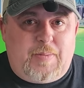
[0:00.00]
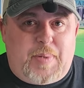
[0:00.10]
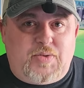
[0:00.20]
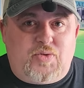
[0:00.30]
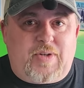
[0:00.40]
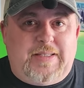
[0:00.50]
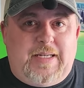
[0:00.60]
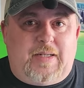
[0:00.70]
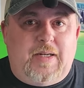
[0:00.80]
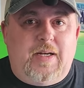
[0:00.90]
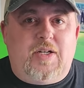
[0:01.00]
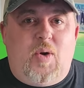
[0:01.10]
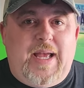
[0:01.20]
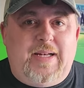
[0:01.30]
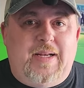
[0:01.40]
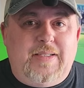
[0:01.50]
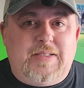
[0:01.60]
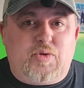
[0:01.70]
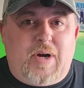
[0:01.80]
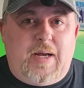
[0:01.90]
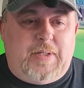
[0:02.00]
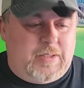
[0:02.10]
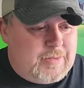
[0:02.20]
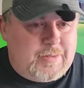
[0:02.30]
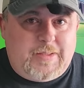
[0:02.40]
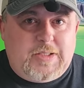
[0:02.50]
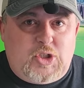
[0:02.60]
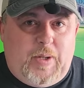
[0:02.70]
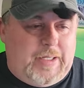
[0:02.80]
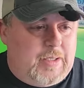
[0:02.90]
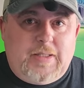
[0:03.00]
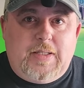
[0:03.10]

The button's right there. Go ahead. Subscribe. Do it.